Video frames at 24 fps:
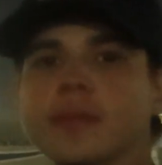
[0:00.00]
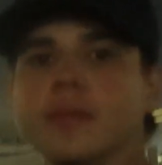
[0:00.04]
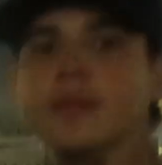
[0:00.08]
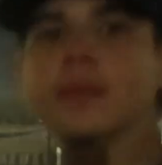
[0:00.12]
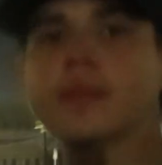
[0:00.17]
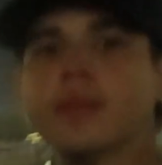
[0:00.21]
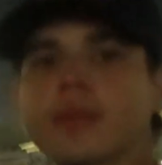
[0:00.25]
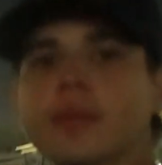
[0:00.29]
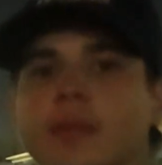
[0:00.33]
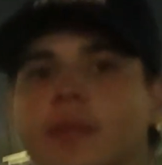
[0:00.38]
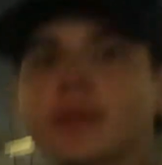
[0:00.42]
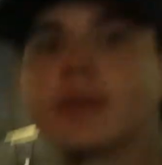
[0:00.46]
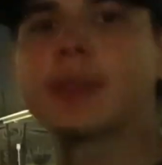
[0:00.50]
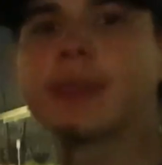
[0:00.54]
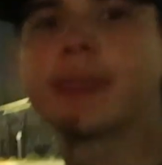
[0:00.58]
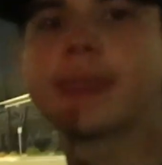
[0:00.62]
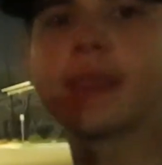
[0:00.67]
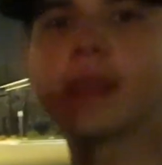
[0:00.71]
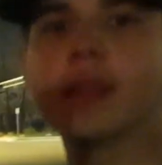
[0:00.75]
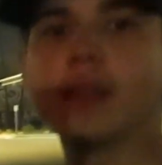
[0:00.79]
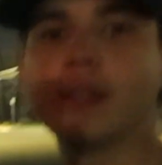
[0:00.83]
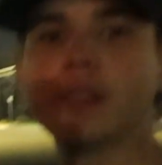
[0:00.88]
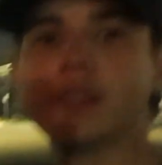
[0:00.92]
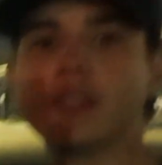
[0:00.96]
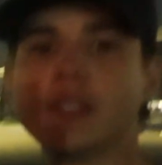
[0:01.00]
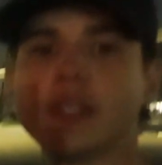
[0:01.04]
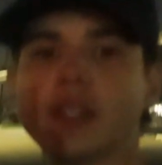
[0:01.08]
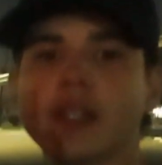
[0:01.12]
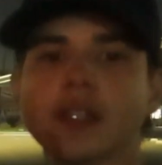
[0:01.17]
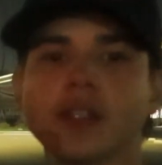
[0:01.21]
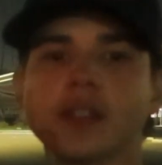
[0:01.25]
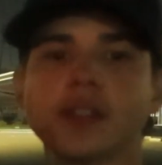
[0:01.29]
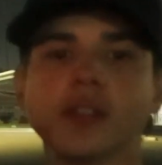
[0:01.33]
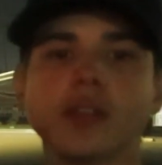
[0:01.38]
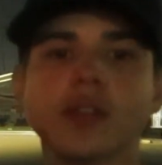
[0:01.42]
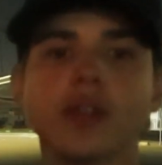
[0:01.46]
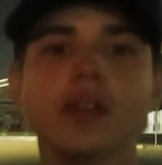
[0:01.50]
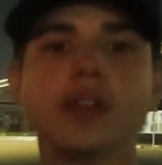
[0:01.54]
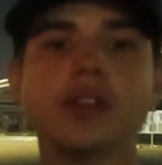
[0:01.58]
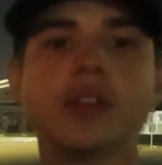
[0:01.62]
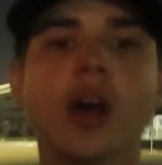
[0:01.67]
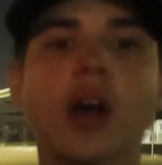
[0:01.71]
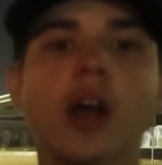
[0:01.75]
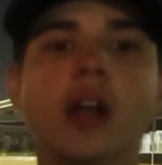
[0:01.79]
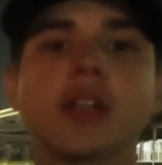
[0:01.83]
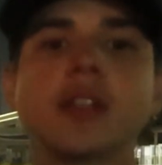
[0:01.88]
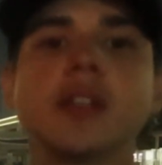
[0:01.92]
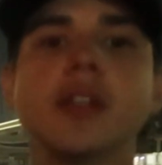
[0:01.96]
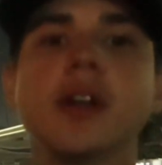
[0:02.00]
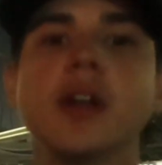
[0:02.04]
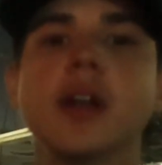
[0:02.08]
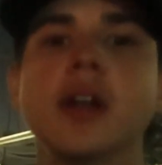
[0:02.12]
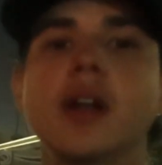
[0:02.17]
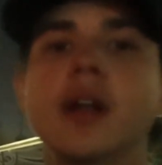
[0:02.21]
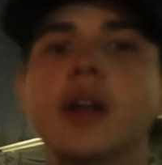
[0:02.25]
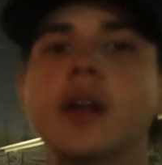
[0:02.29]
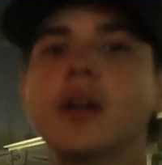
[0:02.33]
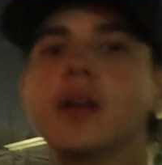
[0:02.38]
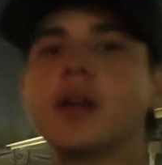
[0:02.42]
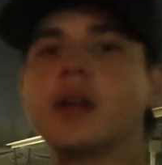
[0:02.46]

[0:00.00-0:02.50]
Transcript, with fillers: What did it say? It said doctor.